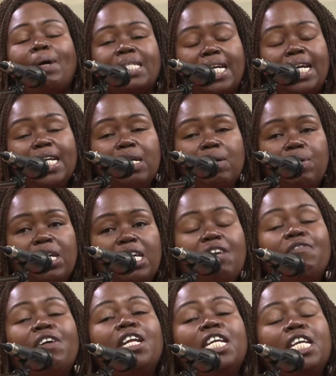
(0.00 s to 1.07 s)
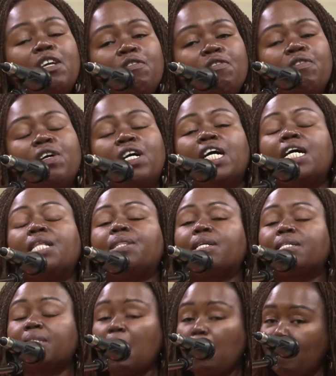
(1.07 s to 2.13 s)
But anyway, even if the
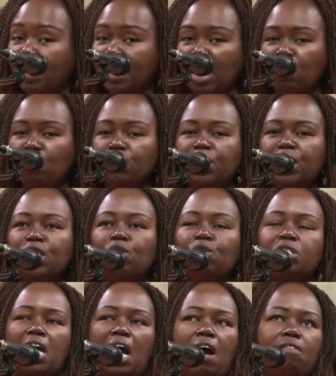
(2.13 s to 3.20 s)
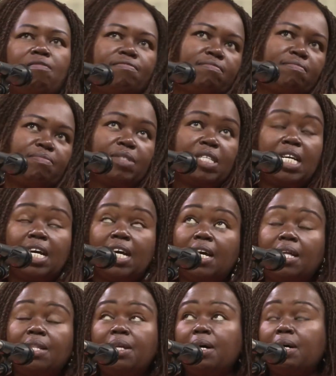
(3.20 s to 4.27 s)
tabernacle did not have
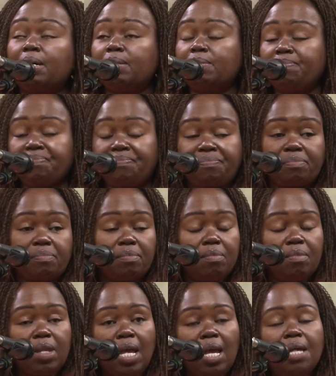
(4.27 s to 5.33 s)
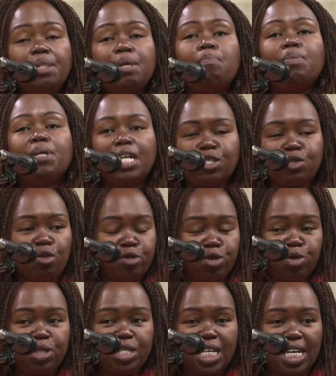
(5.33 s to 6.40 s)
the bricks of
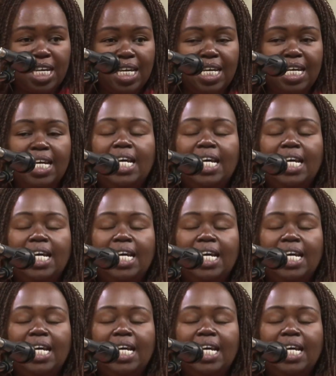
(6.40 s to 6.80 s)
today,